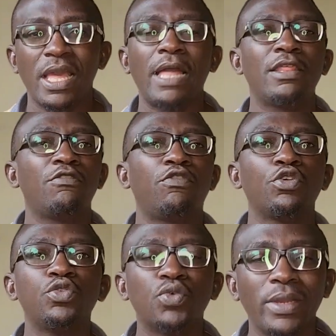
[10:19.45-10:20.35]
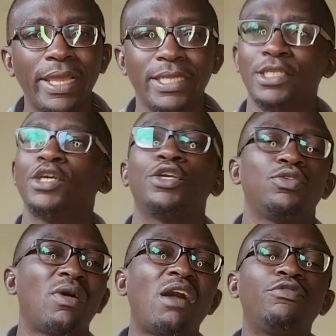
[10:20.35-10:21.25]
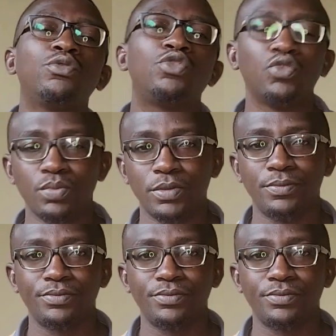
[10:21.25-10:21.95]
And then for you to learn, you have YouTube,